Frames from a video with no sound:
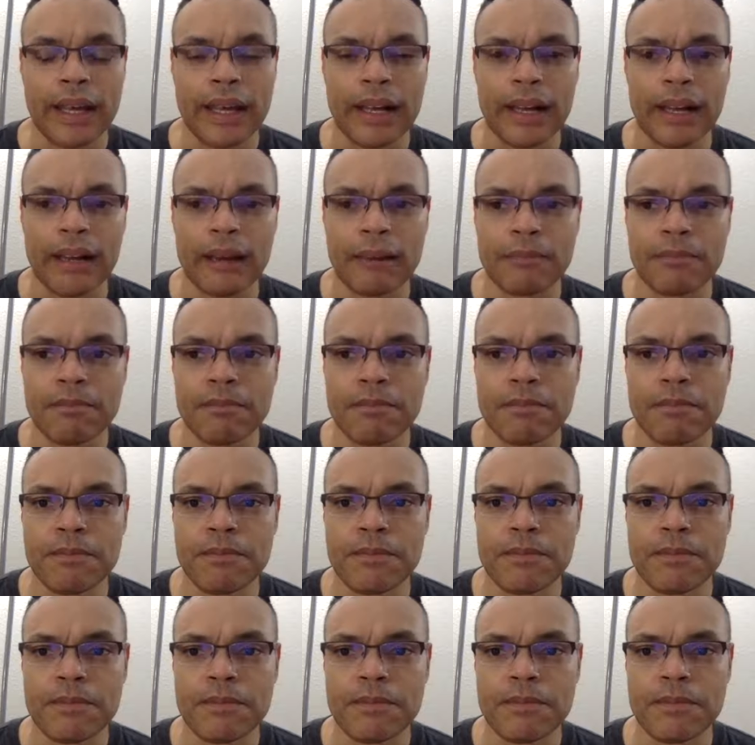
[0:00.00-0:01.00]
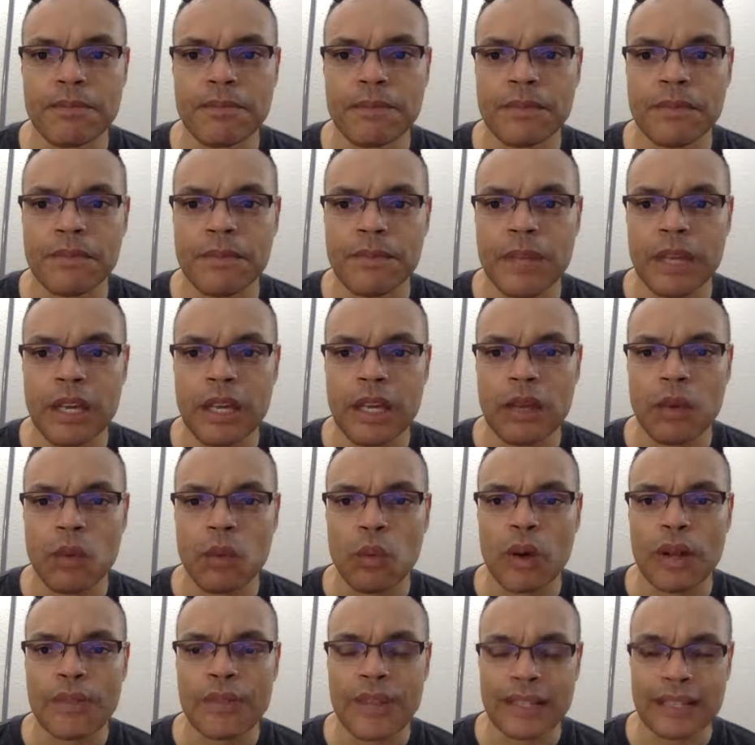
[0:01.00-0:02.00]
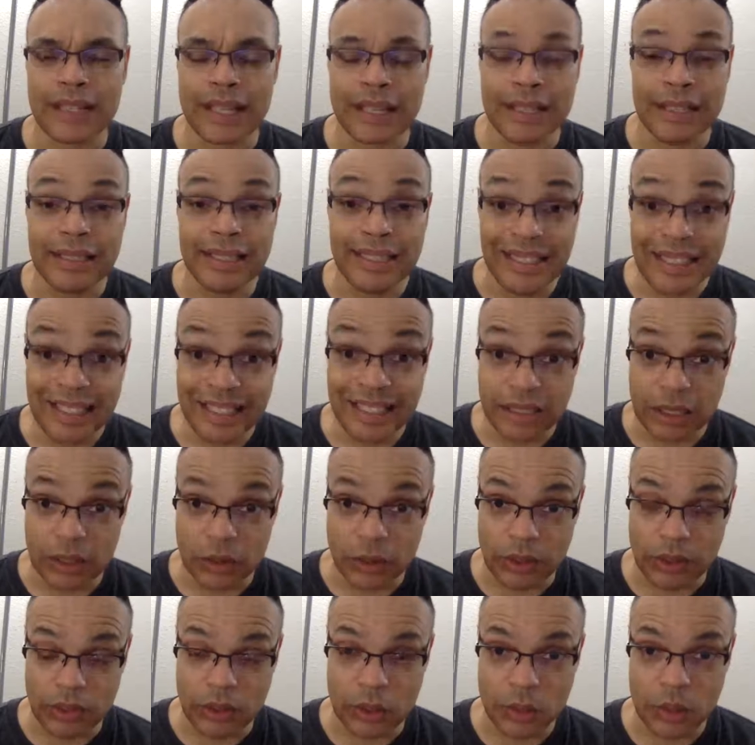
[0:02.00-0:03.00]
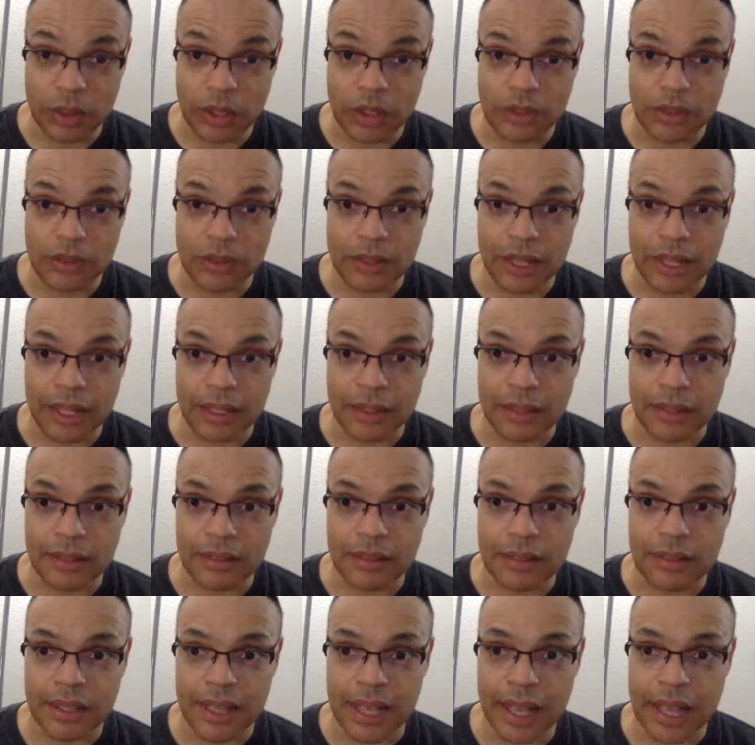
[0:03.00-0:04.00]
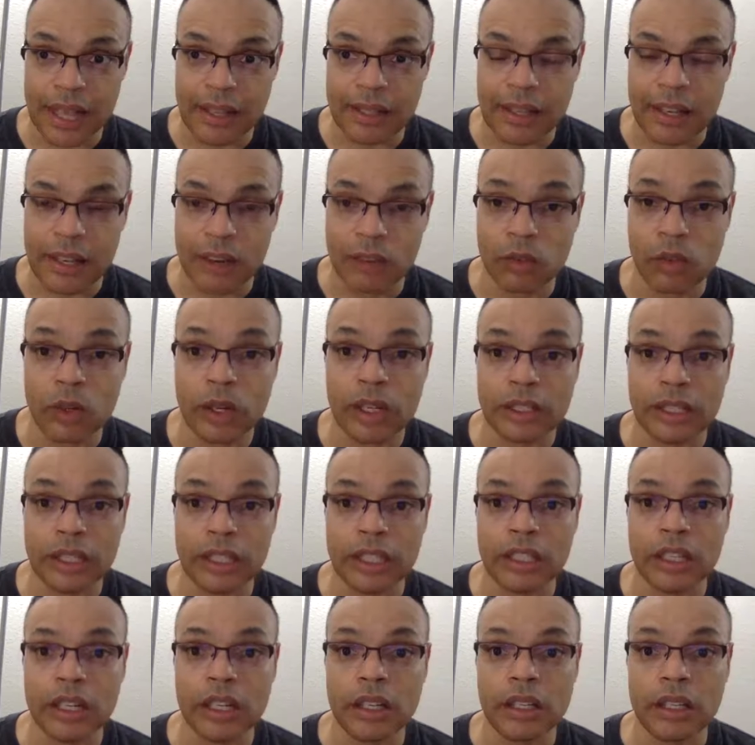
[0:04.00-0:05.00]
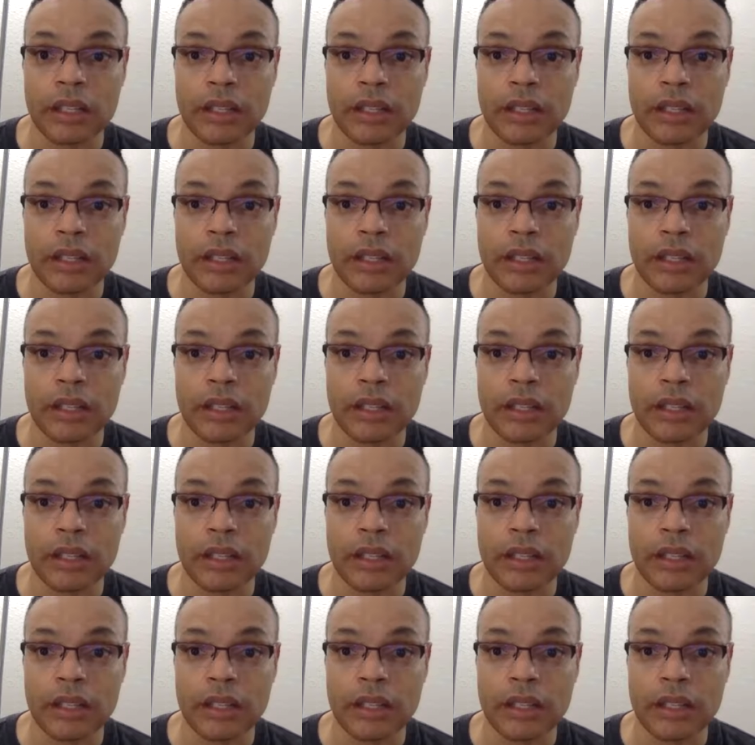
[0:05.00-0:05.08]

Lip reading: the one thing that I did notice was that they had a really